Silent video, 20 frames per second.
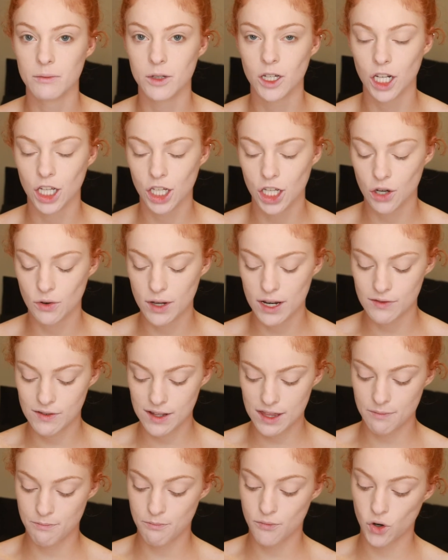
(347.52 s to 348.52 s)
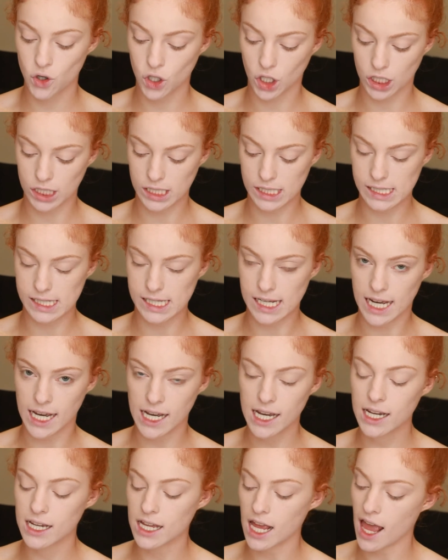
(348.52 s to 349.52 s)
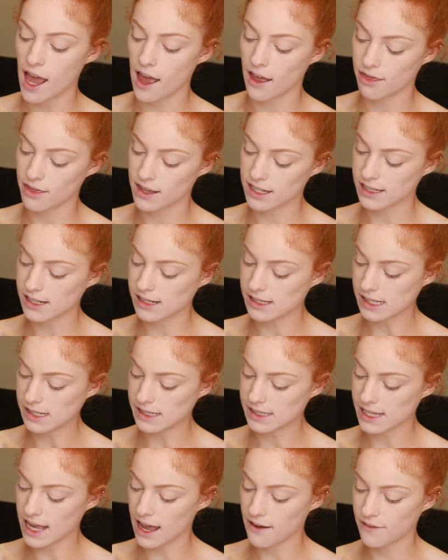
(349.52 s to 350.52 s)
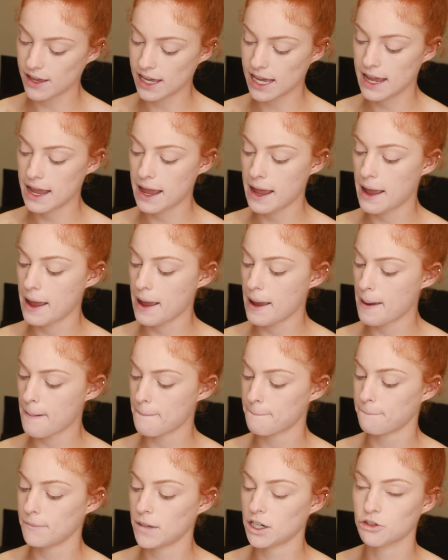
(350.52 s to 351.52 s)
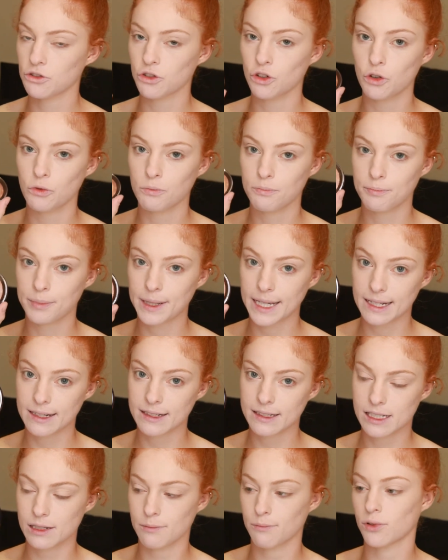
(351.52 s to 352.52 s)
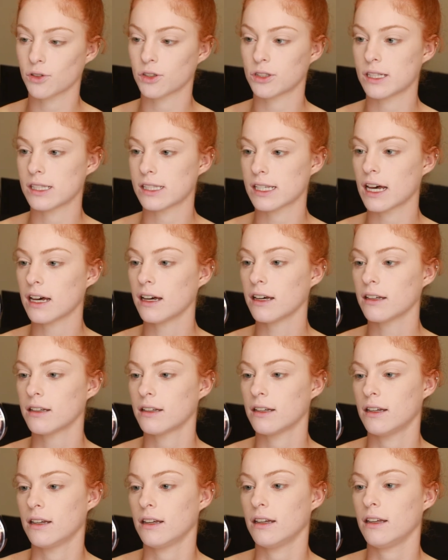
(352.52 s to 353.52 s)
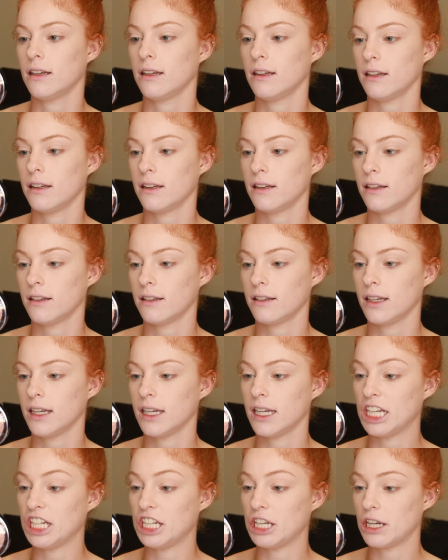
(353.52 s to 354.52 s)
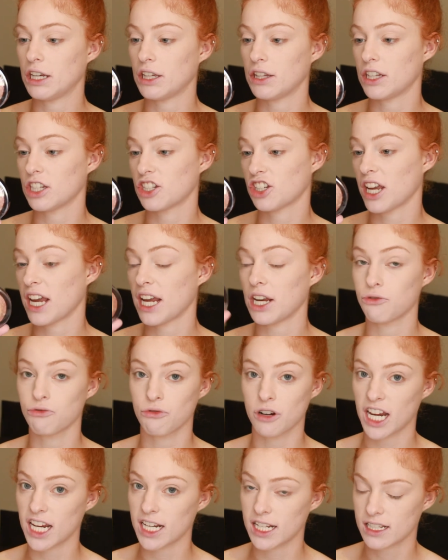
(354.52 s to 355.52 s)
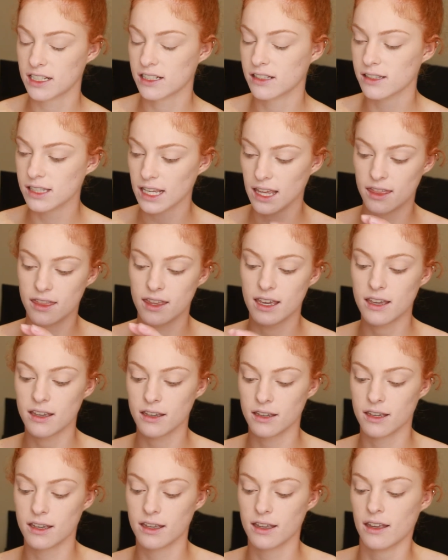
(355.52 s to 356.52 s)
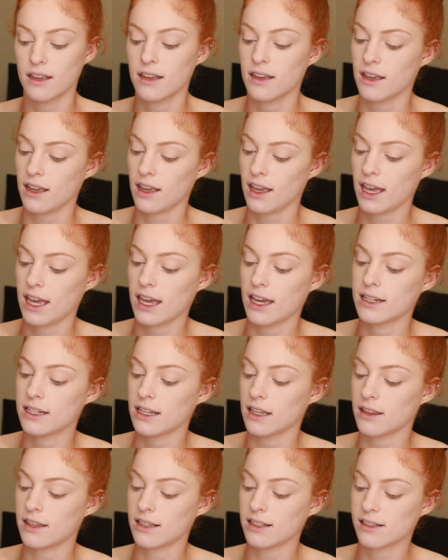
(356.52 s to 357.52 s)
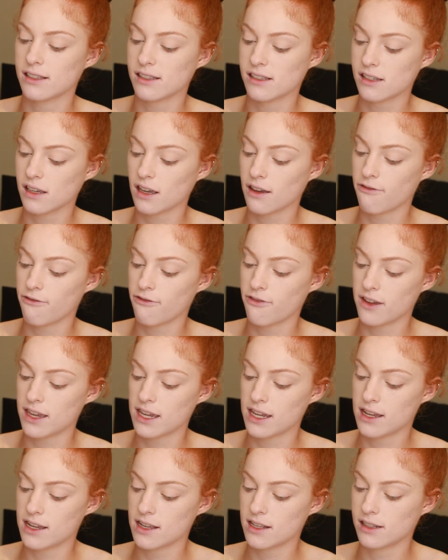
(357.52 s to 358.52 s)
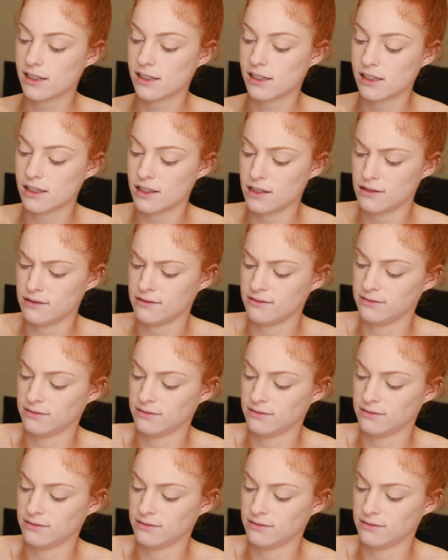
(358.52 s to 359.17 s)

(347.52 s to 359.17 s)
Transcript: I'm going to go in with bronzer, and this is the Savvy Mineral Baked Bronzer in the shade Radiance, I think. And this stuff is,